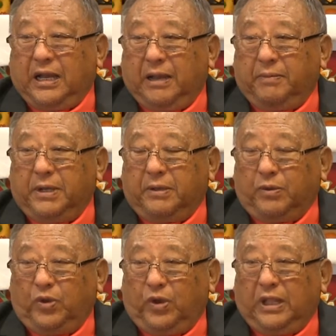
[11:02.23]
I
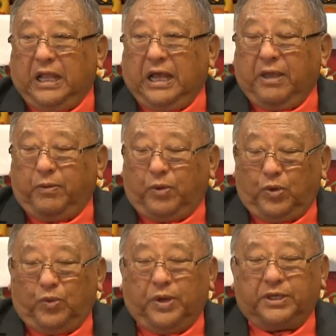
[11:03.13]
mean, your life,
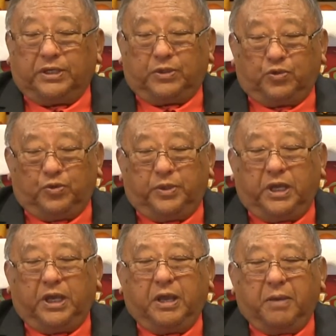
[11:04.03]
you want it to
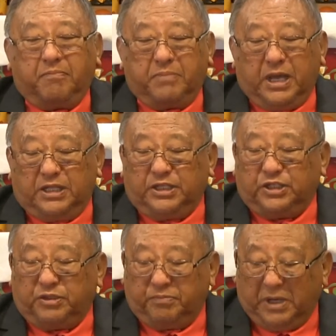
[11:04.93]
be
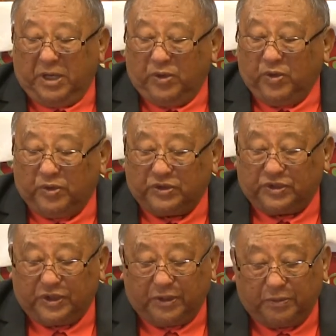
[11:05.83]
managed by
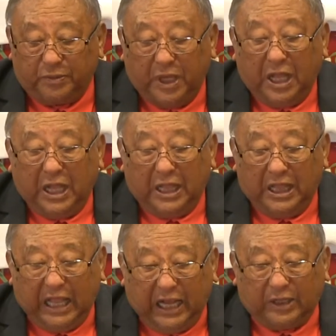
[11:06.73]
yourself.
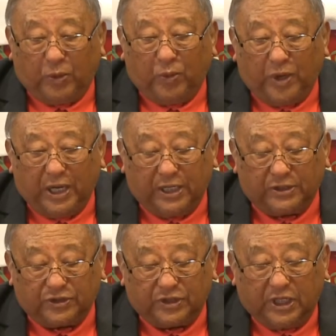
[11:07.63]

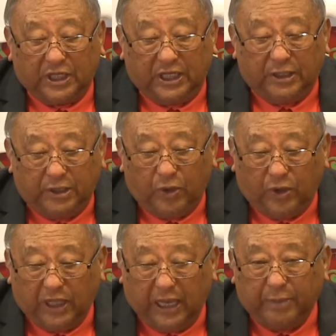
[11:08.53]
Likewise, in
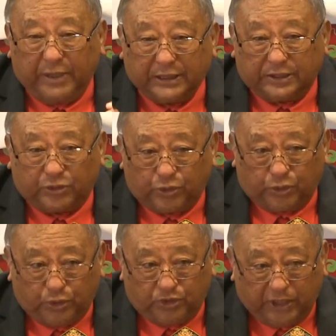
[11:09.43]
your life, that's the
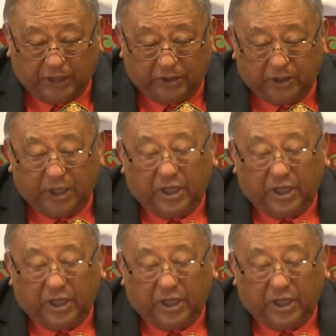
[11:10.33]
truth, right?